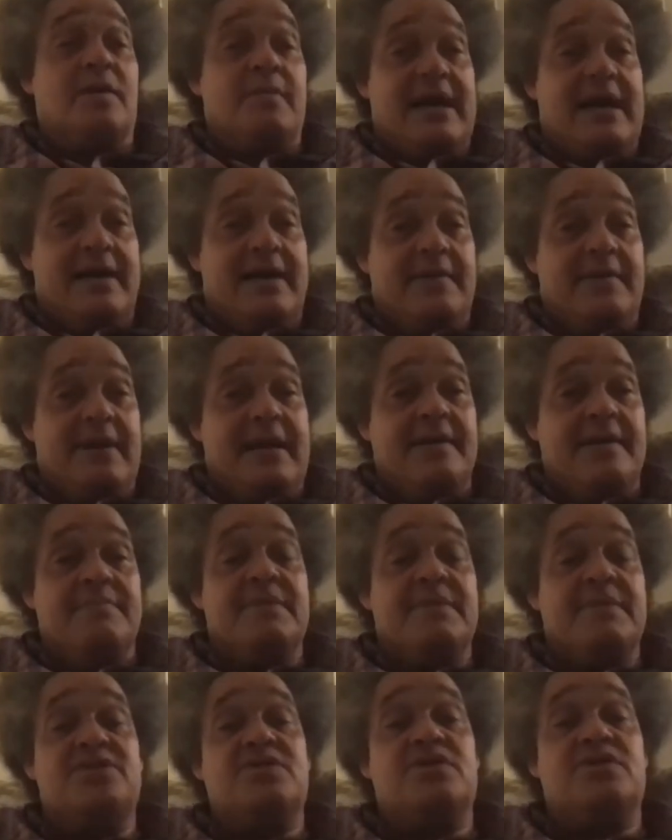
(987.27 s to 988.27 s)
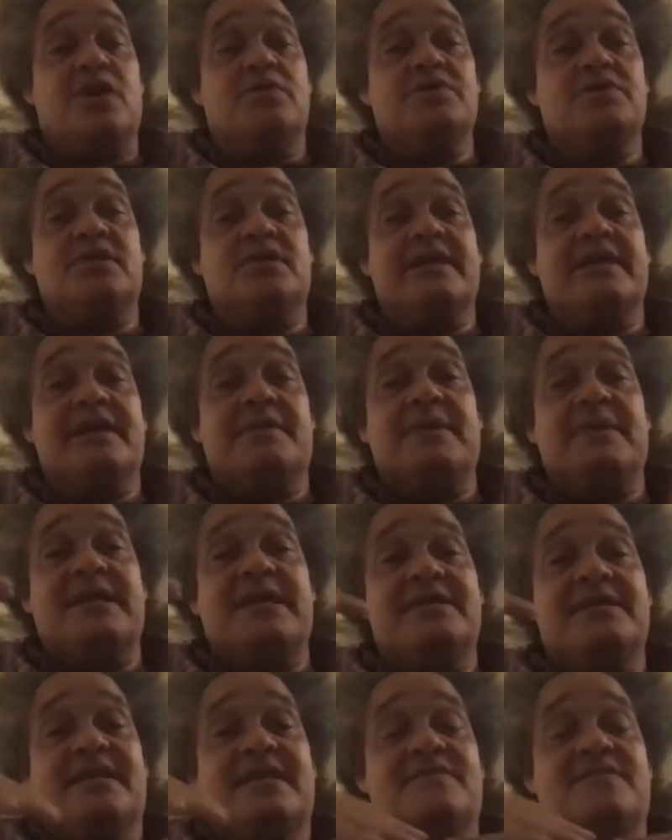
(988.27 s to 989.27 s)
right? So
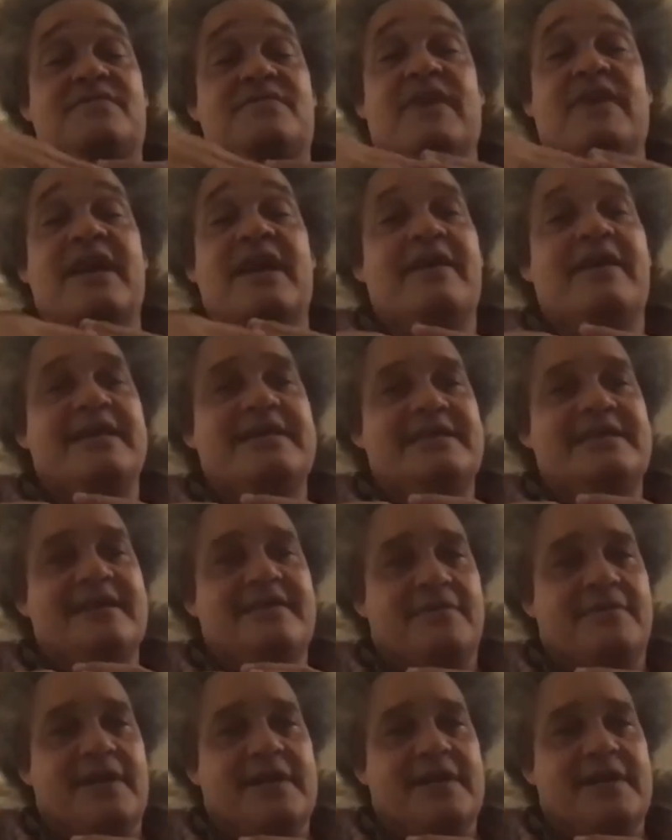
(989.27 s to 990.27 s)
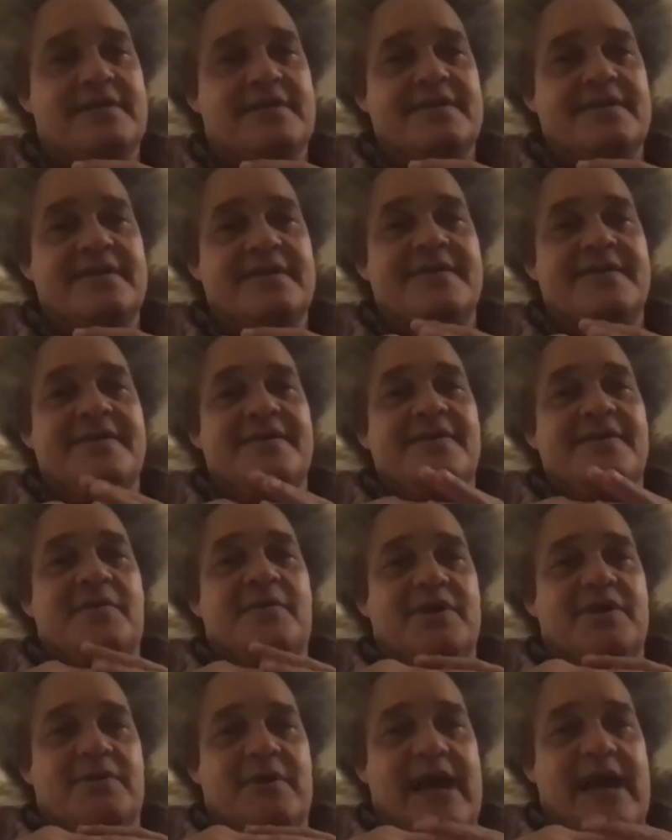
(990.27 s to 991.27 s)
that allows us to talk about it,
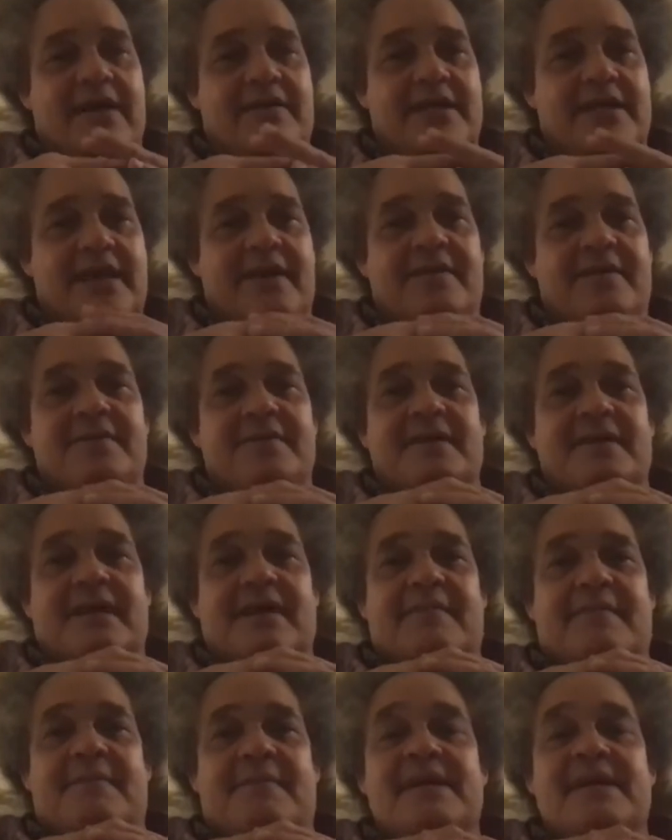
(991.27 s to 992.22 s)
right? But socially, it